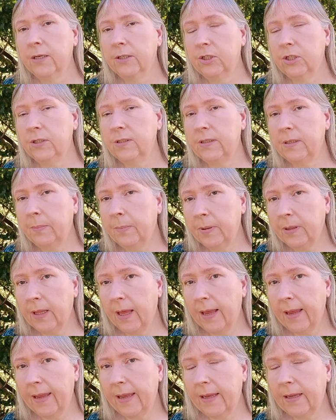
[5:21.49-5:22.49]
just
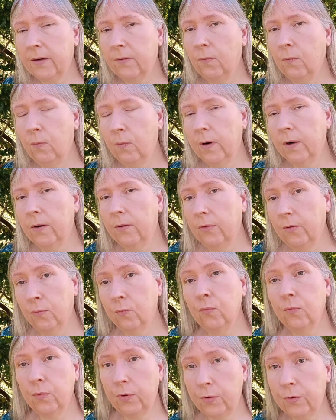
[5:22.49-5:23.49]
apply it where the
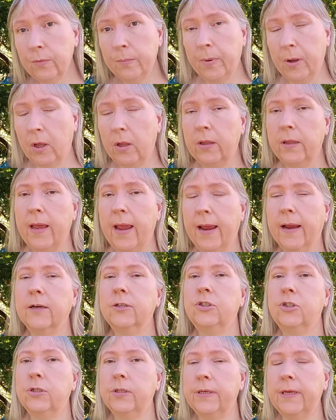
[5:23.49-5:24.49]
root ball
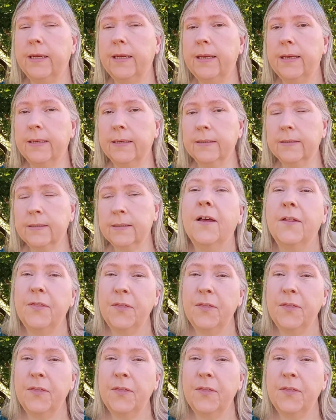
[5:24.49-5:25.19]
actually is.